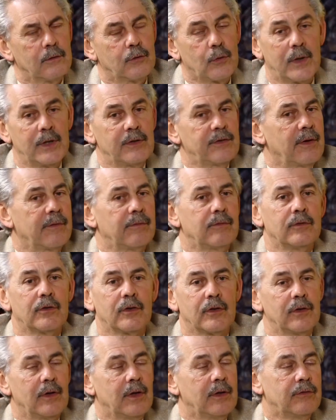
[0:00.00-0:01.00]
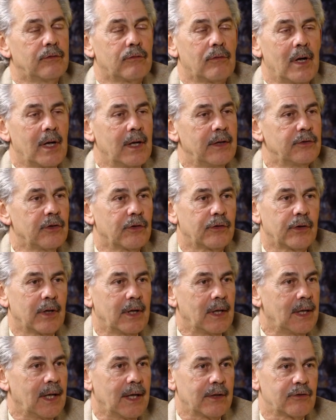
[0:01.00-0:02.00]
27 is really just an
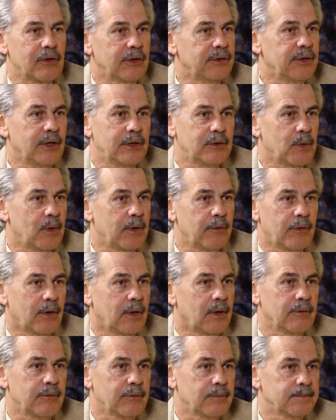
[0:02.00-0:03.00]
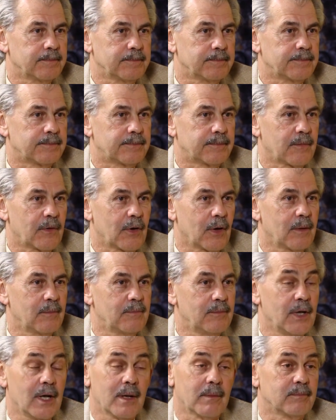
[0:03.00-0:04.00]
electric T25. So,
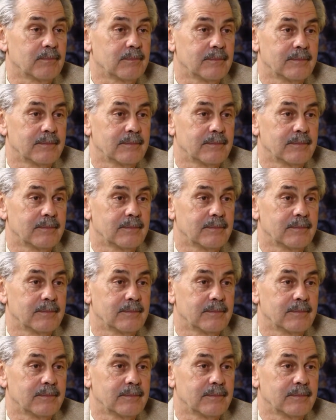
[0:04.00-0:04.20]
yeah.